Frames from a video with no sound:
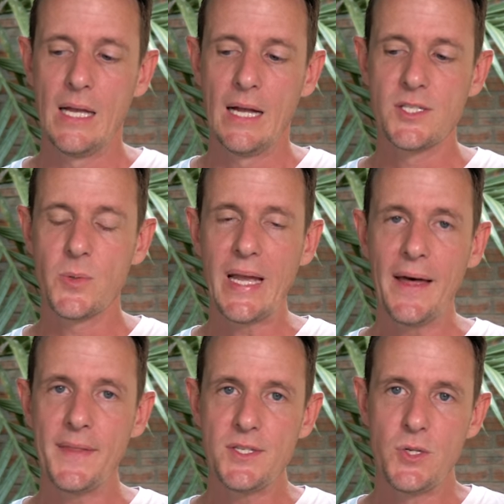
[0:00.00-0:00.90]
And so we
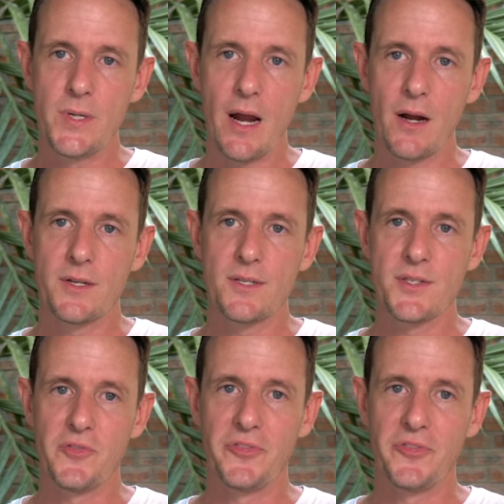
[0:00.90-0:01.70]
had these two characters in the